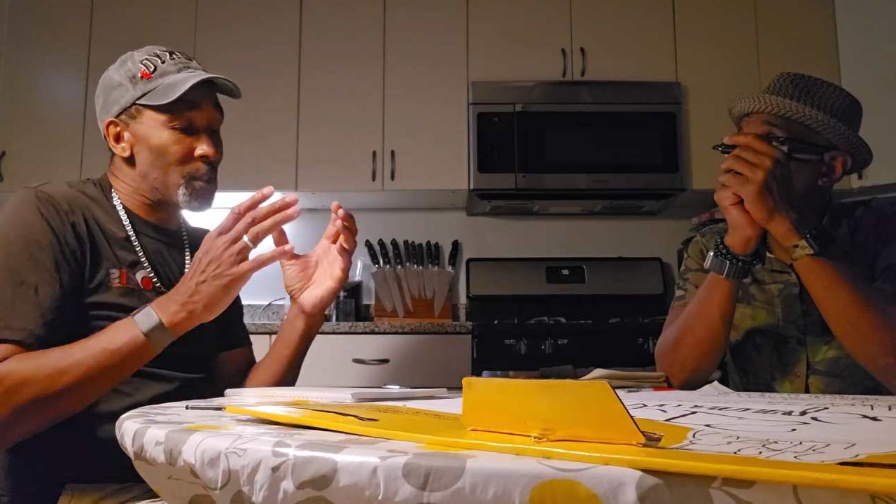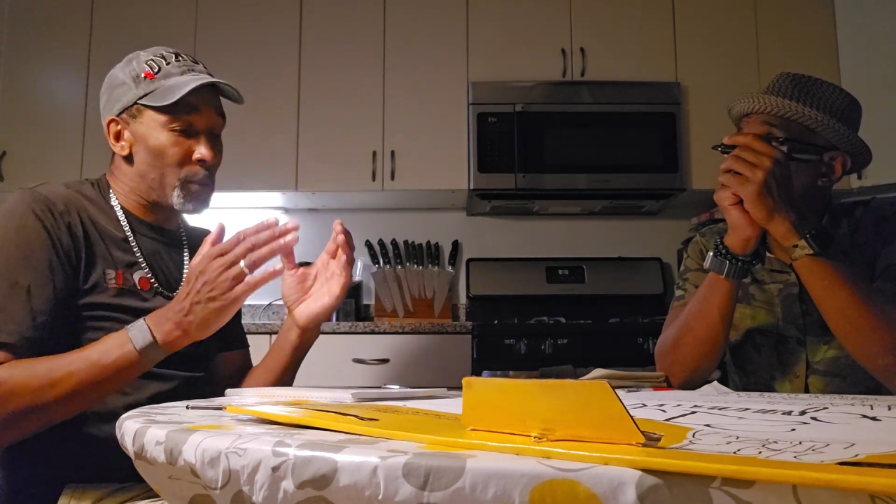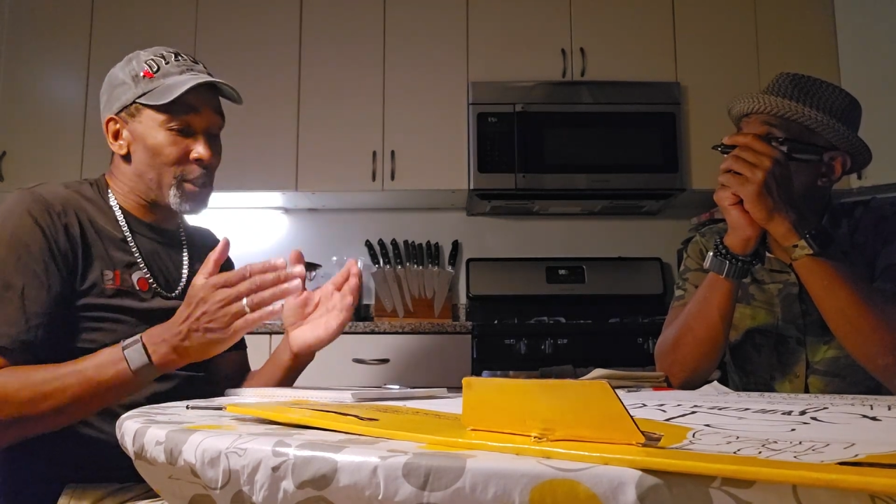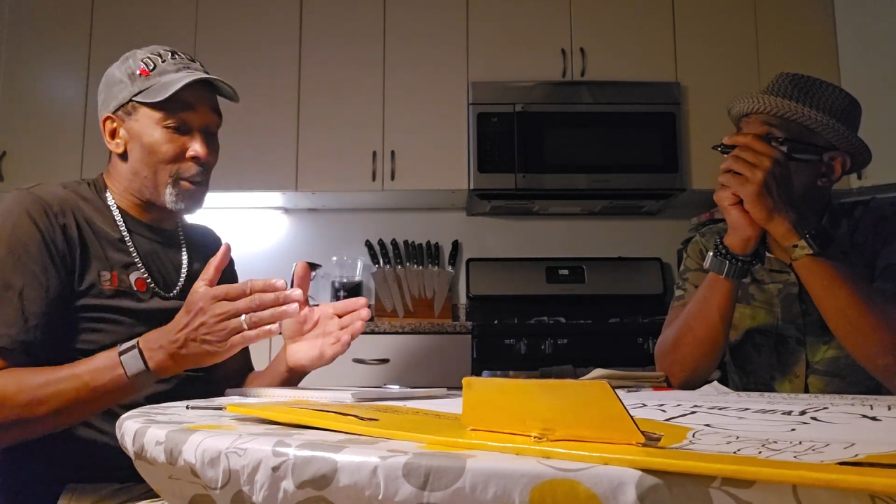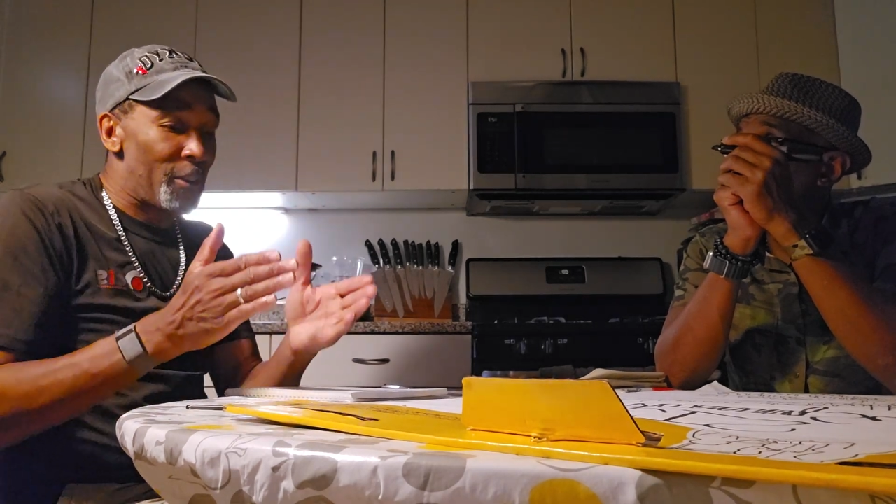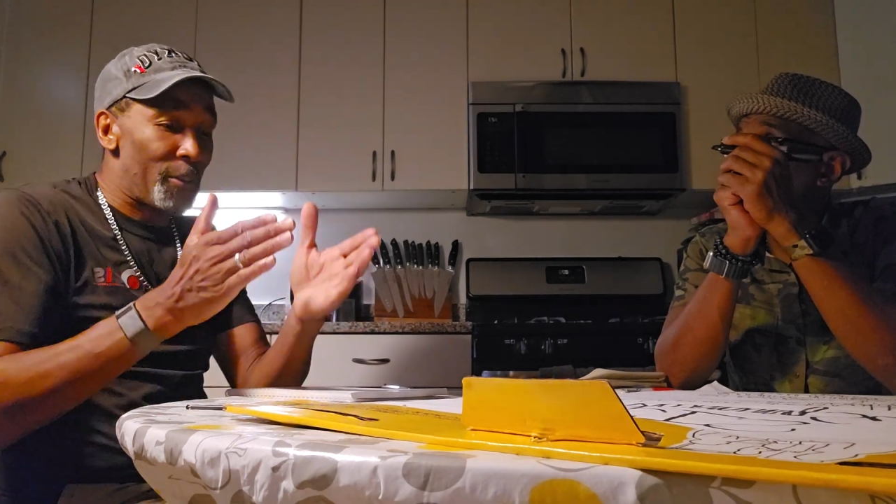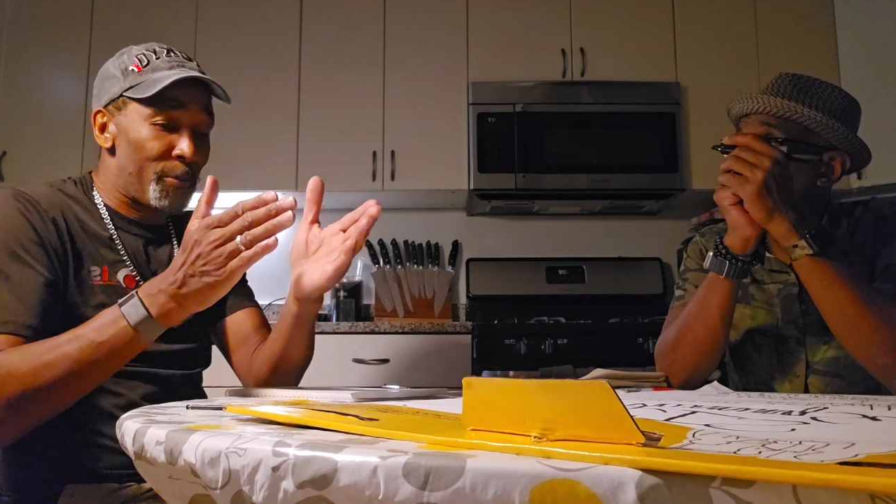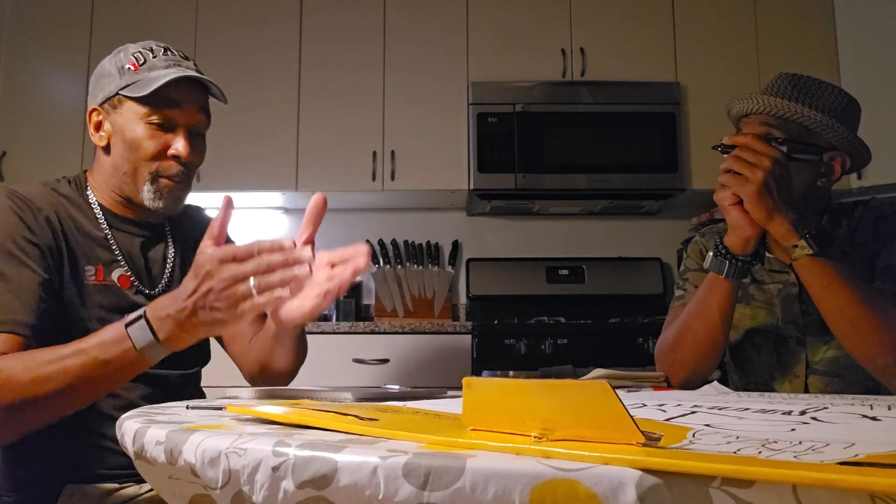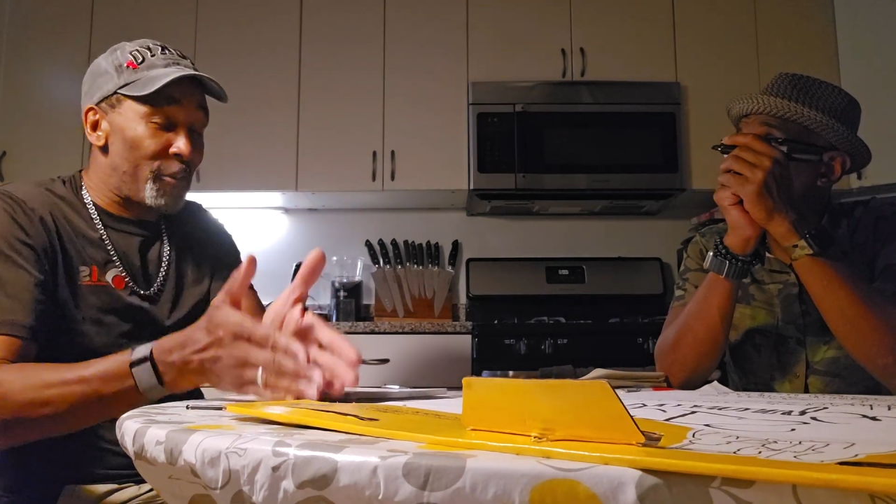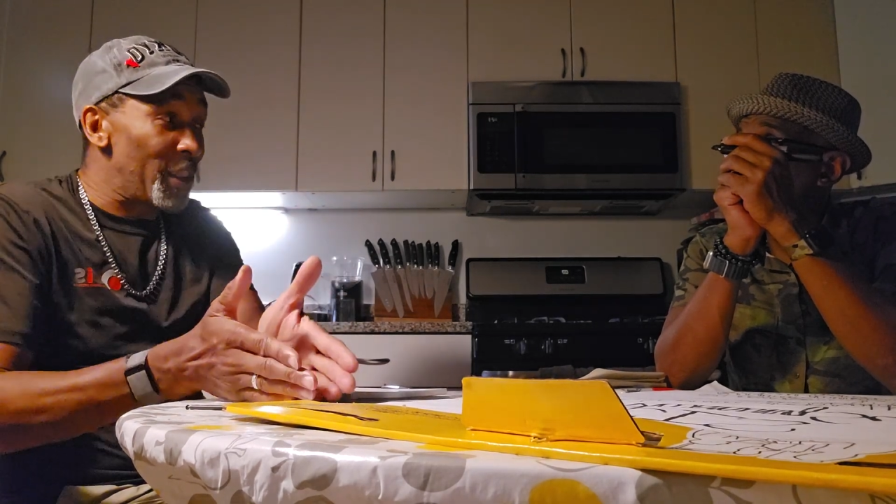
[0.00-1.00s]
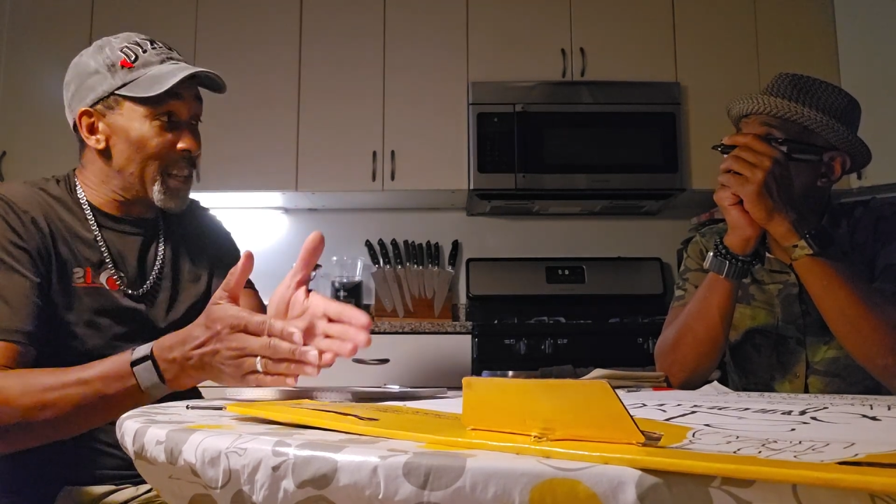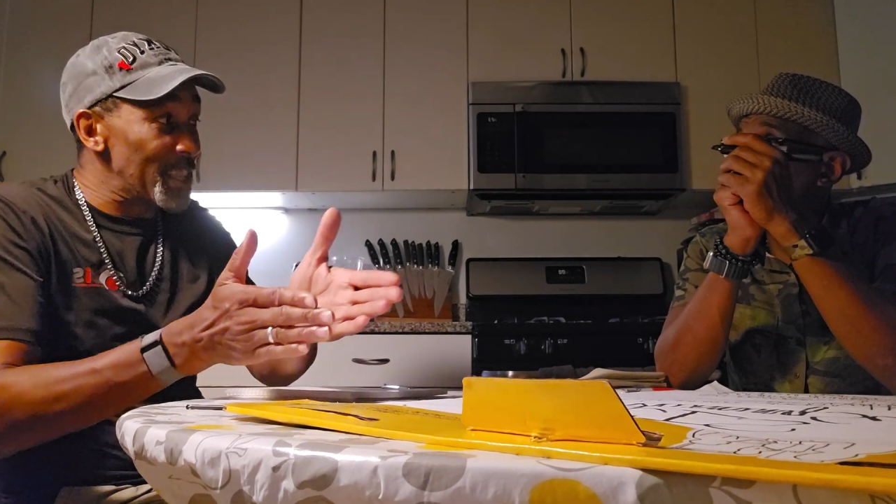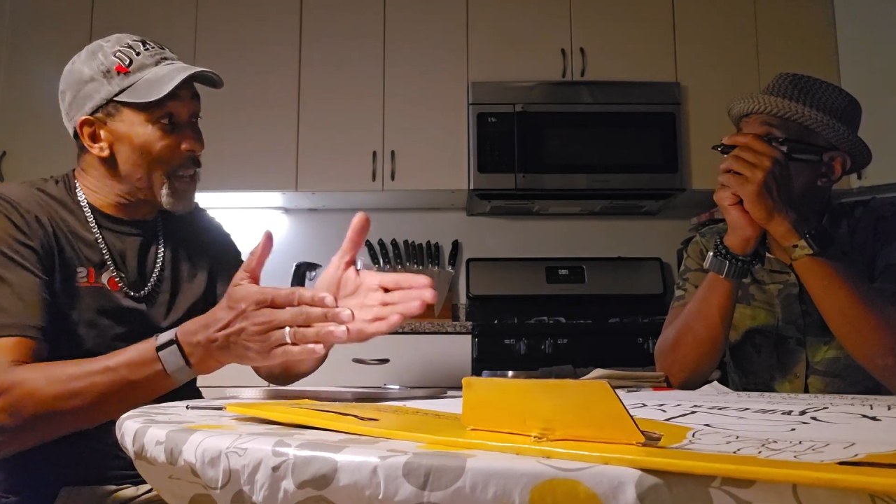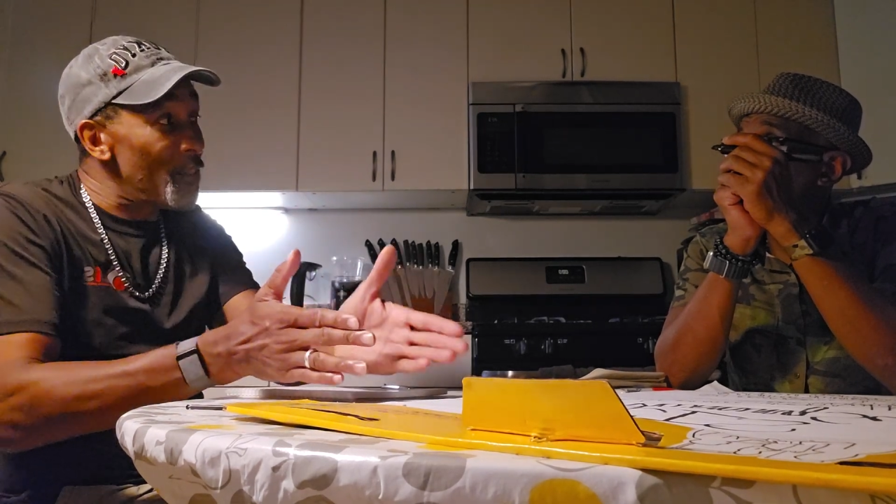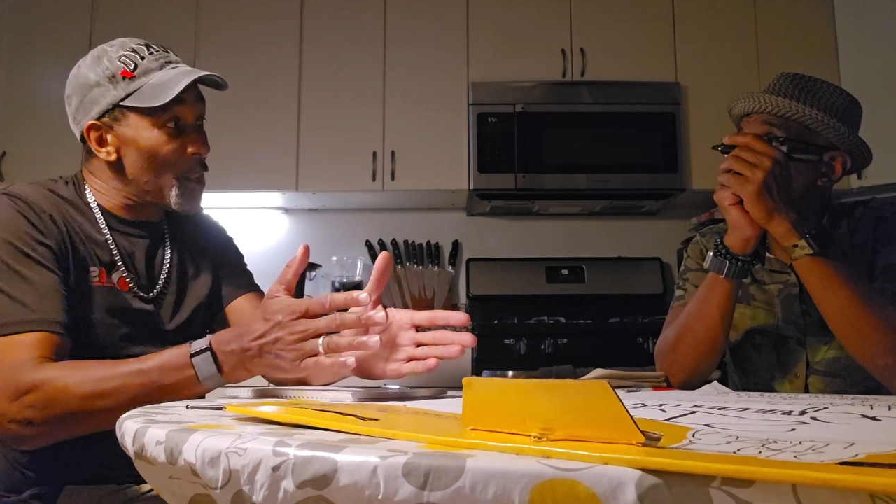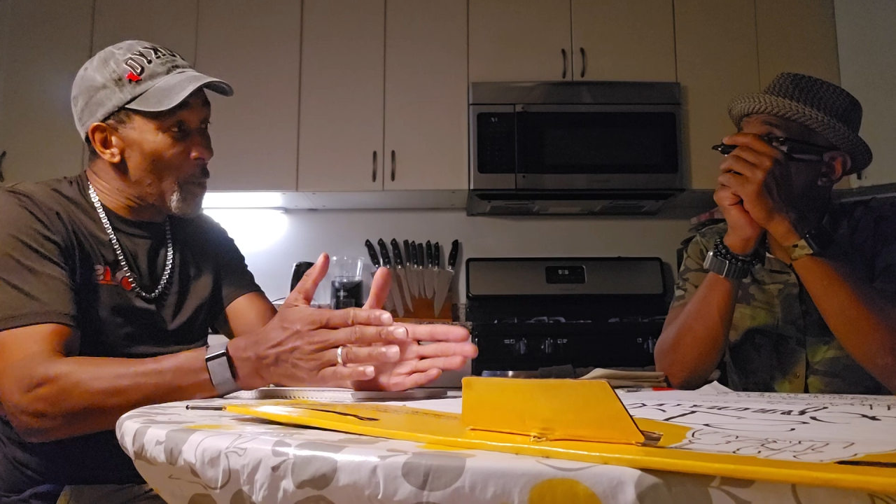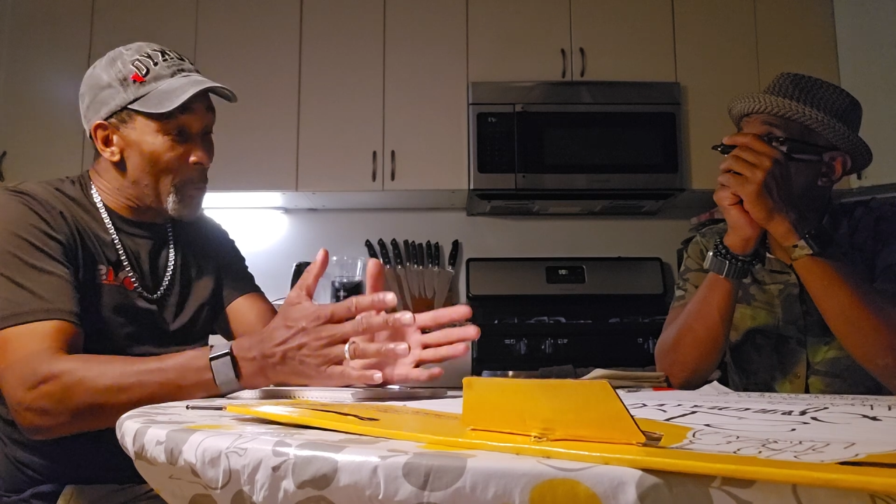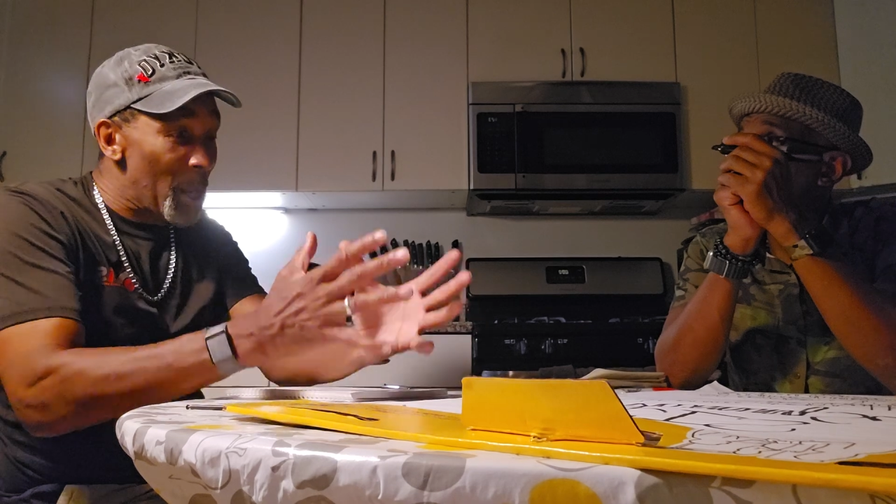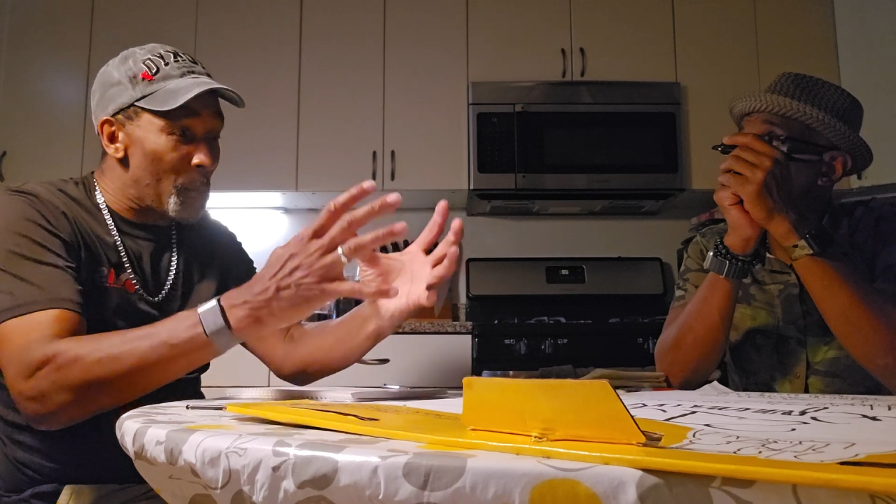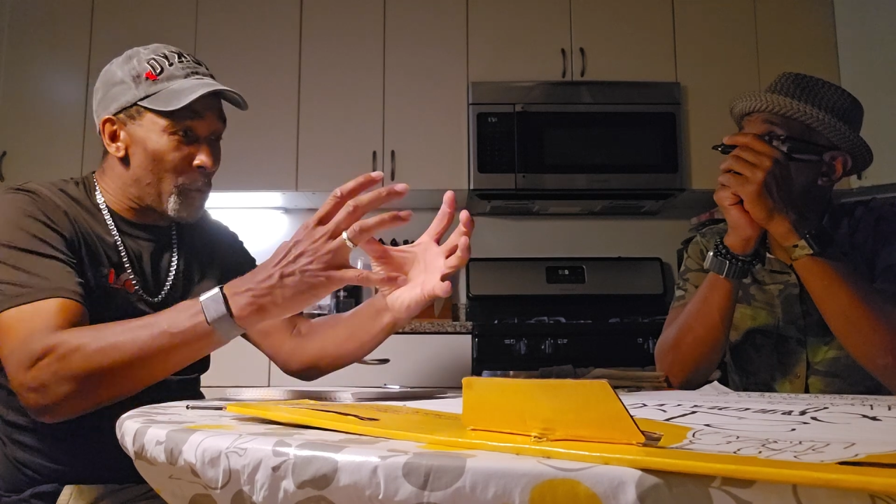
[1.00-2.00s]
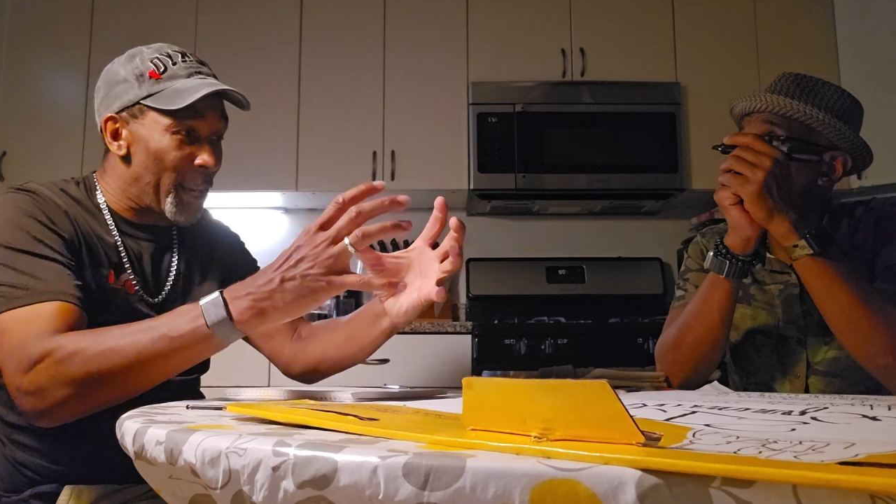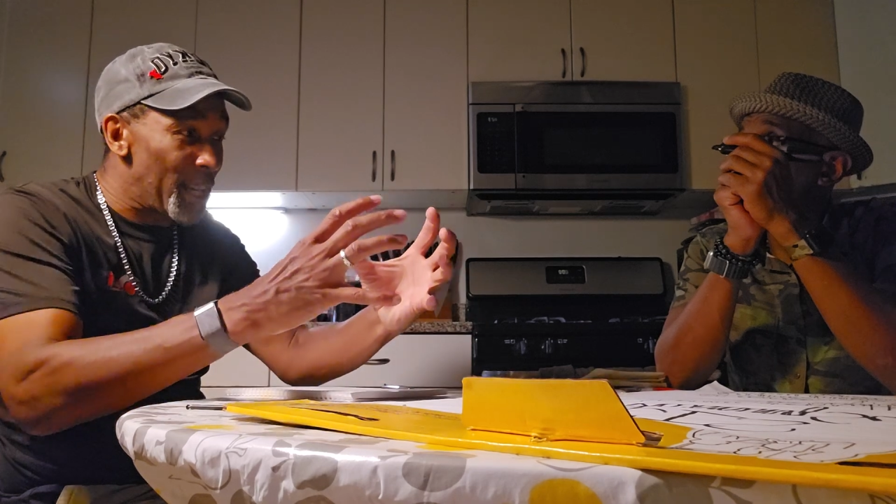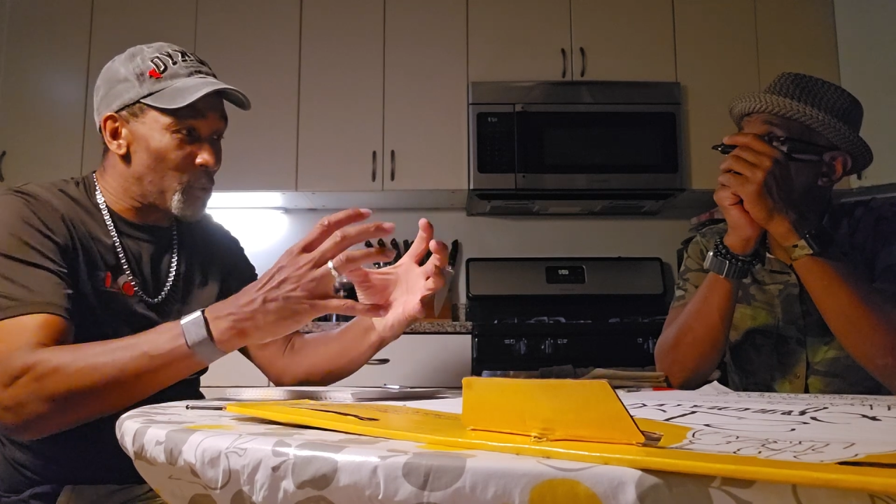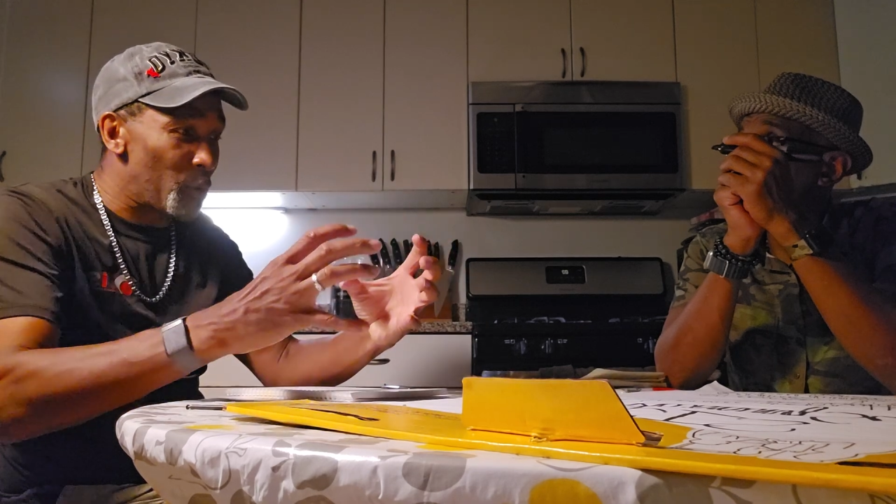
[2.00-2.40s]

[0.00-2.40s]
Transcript: which are the 50 to 70 RPM range,